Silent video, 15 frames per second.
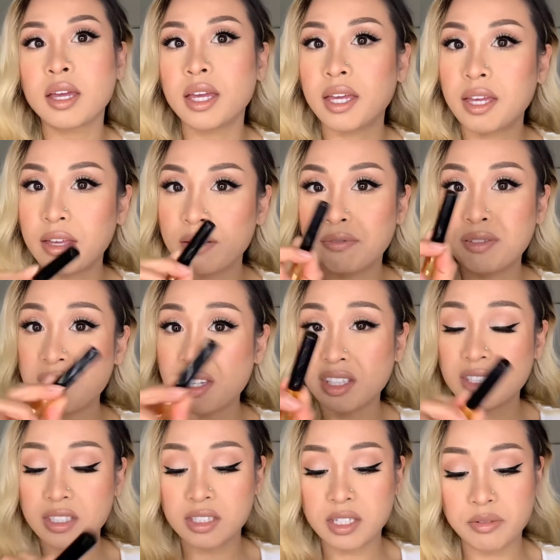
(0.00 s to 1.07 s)
if you get
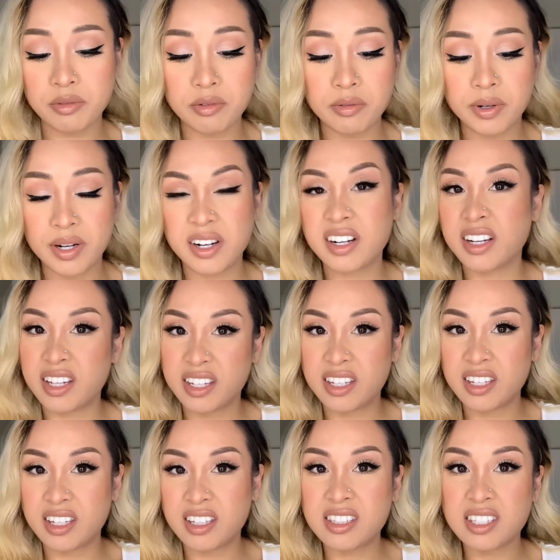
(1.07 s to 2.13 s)
this everywhere,
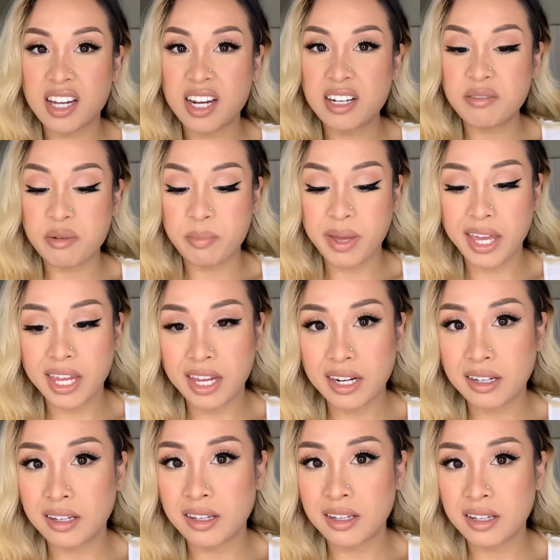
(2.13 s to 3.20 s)
it's kind of a pain
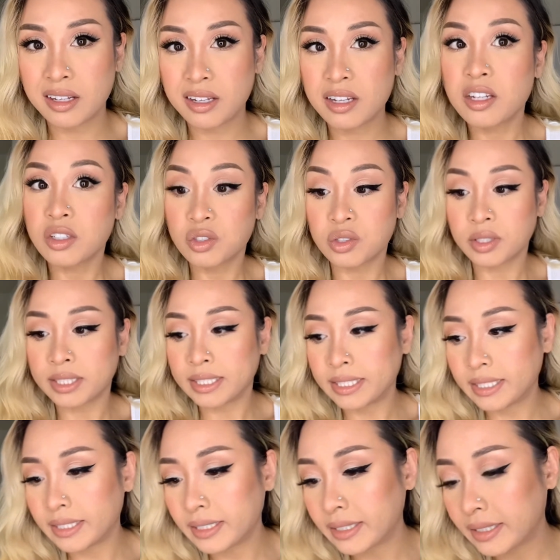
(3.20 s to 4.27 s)
to
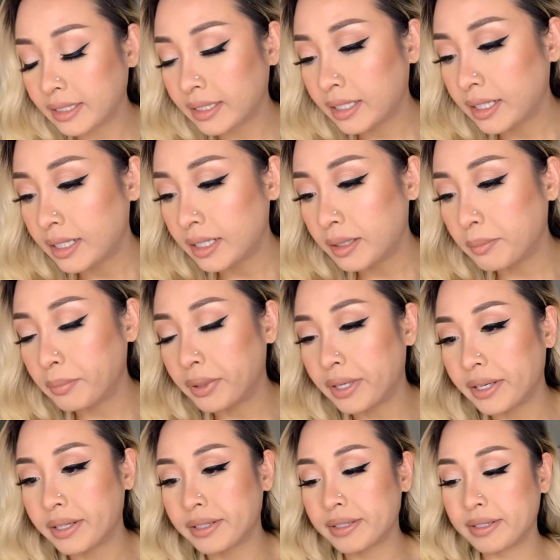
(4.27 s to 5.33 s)
clean,
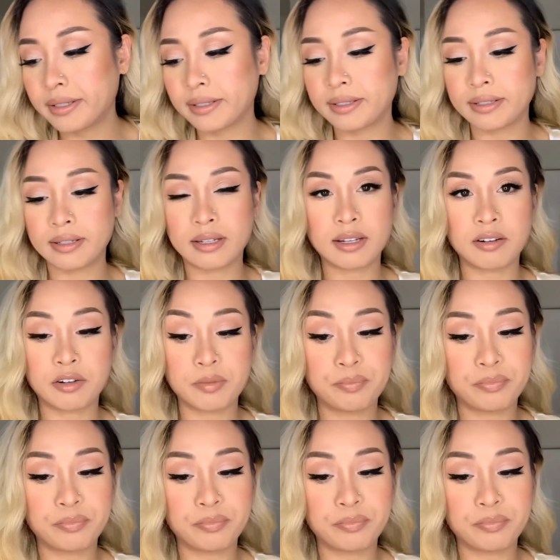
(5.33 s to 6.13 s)
but I don't know,